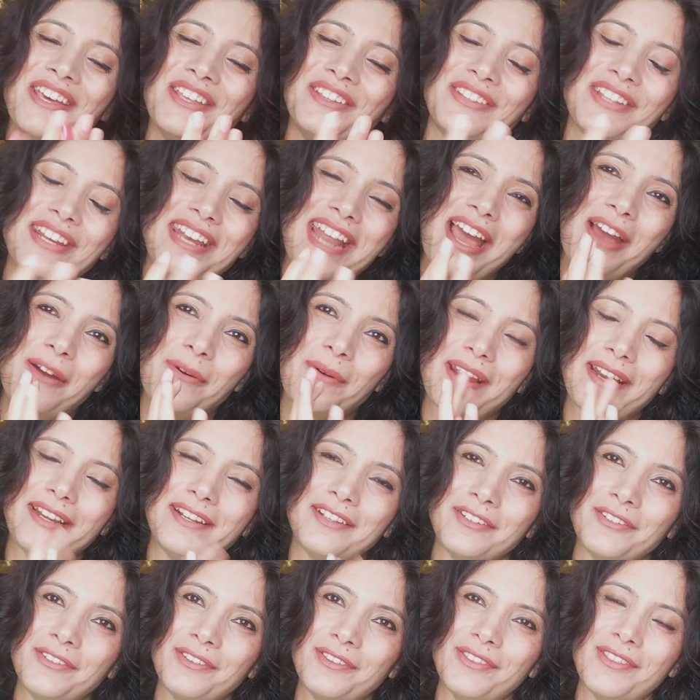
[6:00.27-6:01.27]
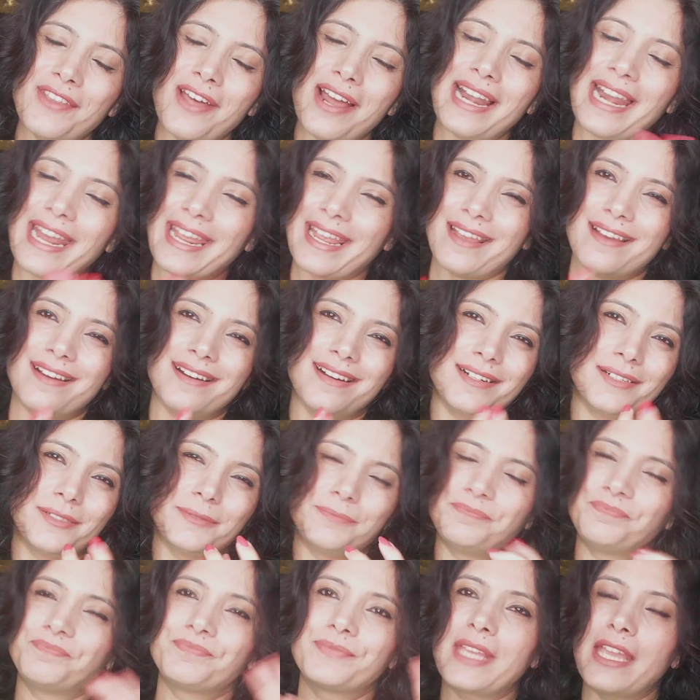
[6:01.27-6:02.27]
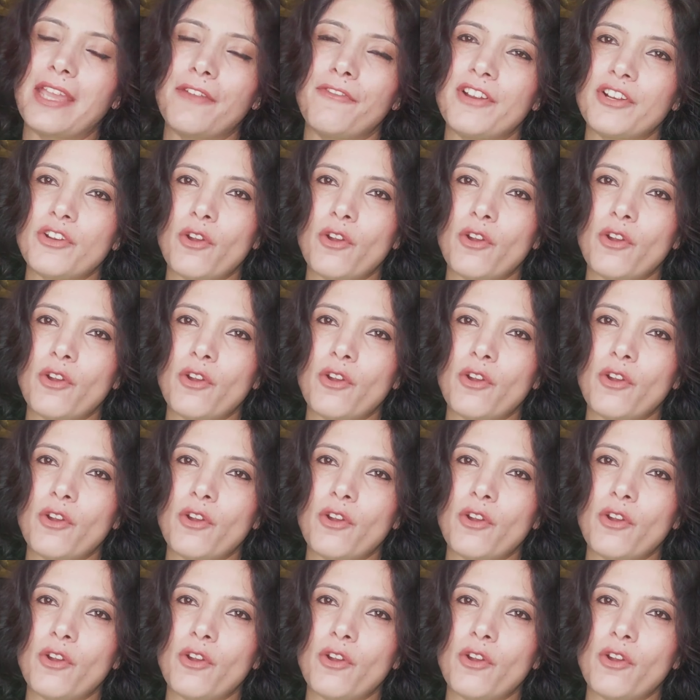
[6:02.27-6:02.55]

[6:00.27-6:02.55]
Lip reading: So no, it's not like, if I